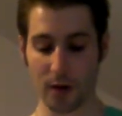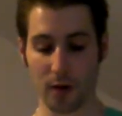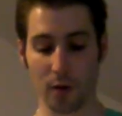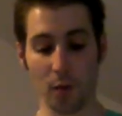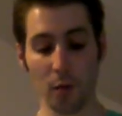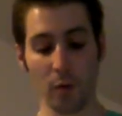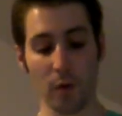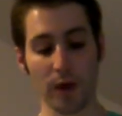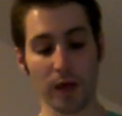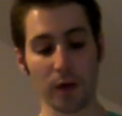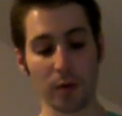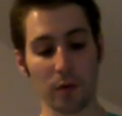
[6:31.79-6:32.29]

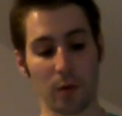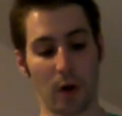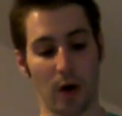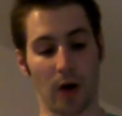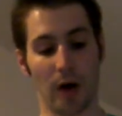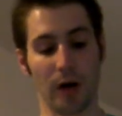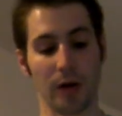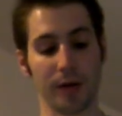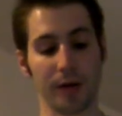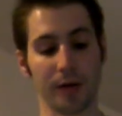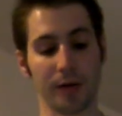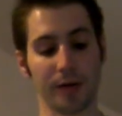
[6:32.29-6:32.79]
We
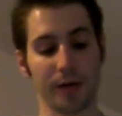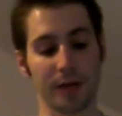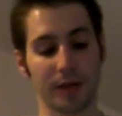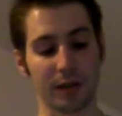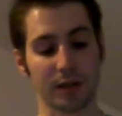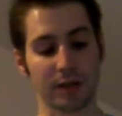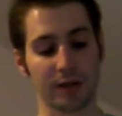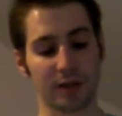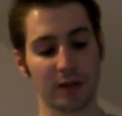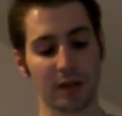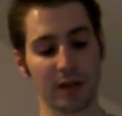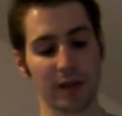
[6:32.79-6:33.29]

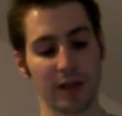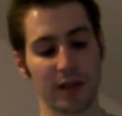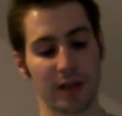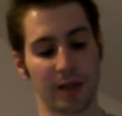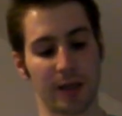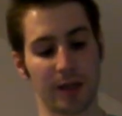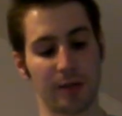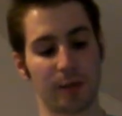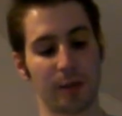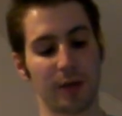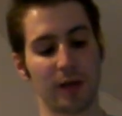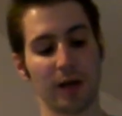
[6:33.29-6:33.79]
want
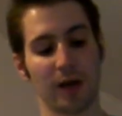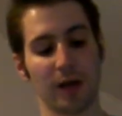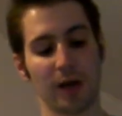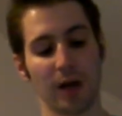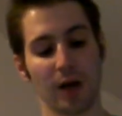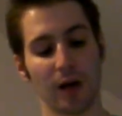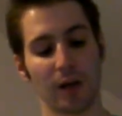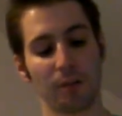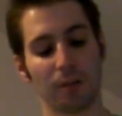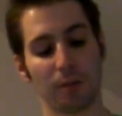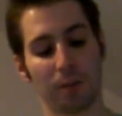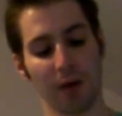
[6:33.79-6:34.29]
sleep,
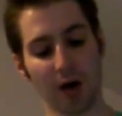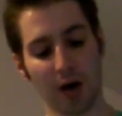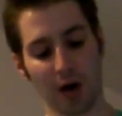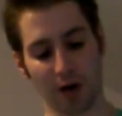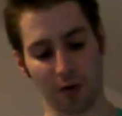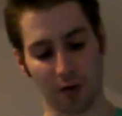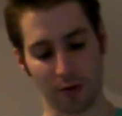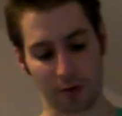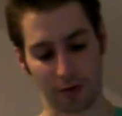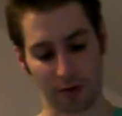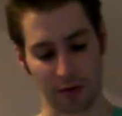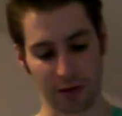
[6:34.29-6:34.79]

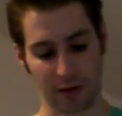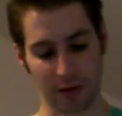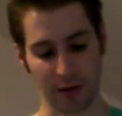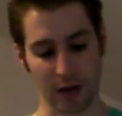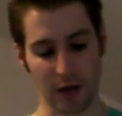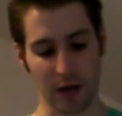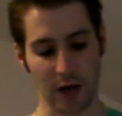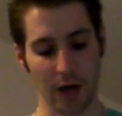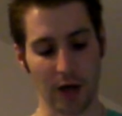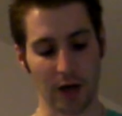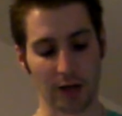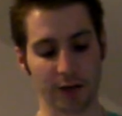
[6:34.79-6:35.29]
both
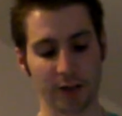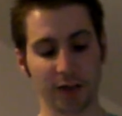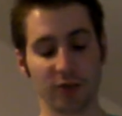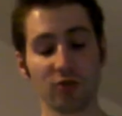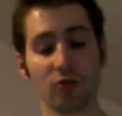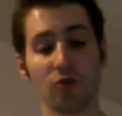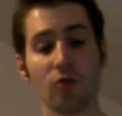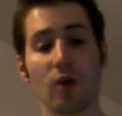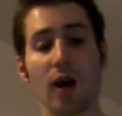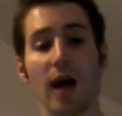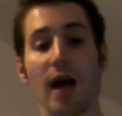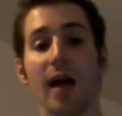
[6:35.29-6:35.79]

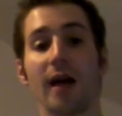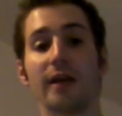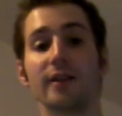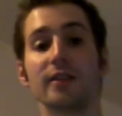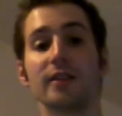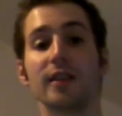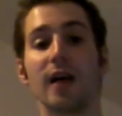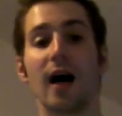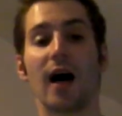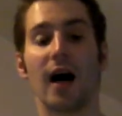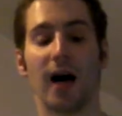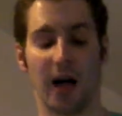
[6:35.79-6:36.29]
you and
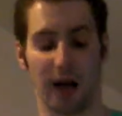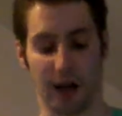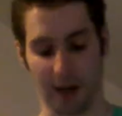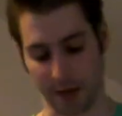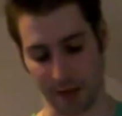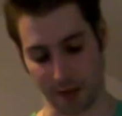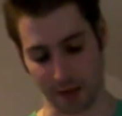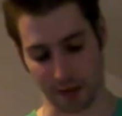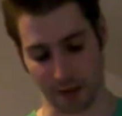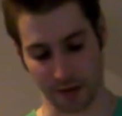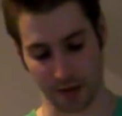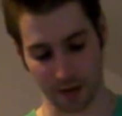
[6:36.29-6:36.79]
I,
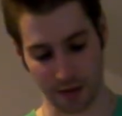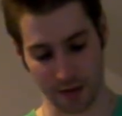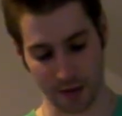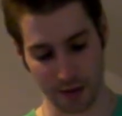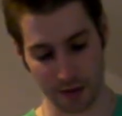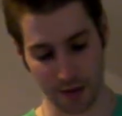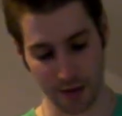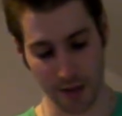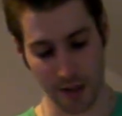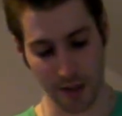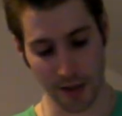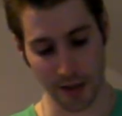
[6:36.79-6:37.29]

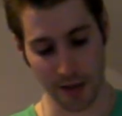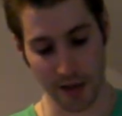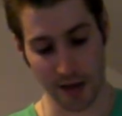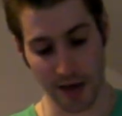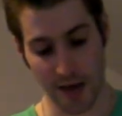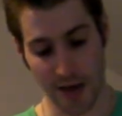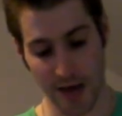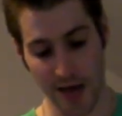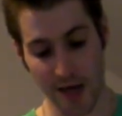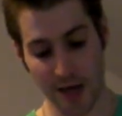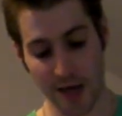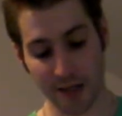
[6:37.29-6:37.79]

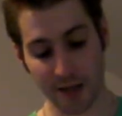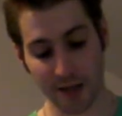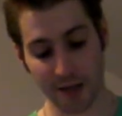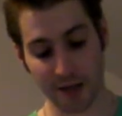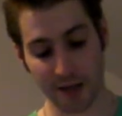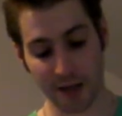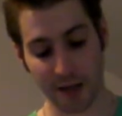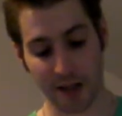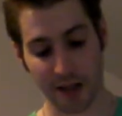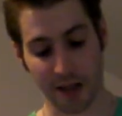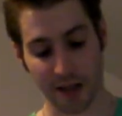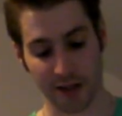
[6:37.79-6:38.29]
and
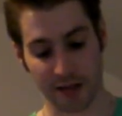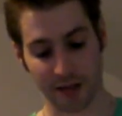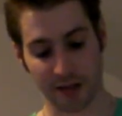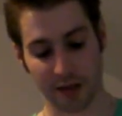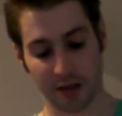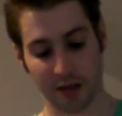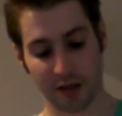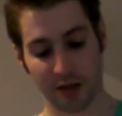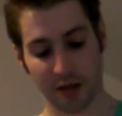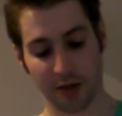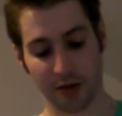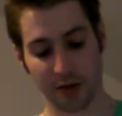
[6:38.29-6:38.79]

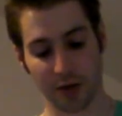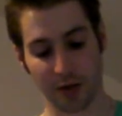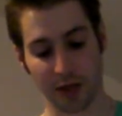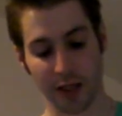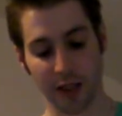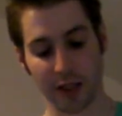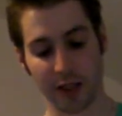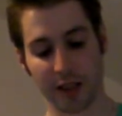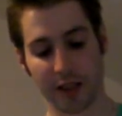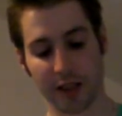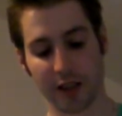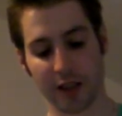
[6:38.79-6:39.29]
rest to
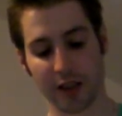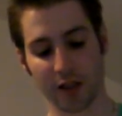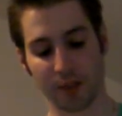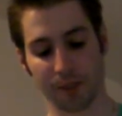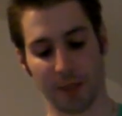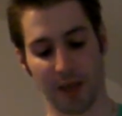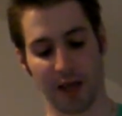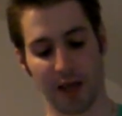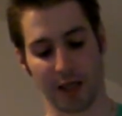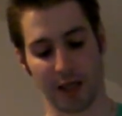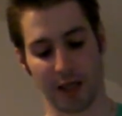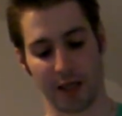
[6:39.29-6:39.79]

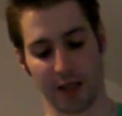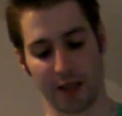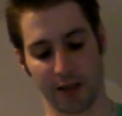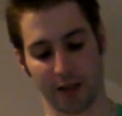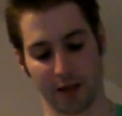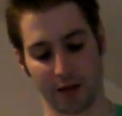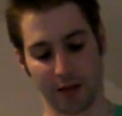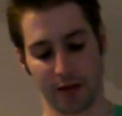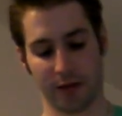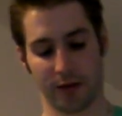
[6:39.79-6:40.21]
recuperate.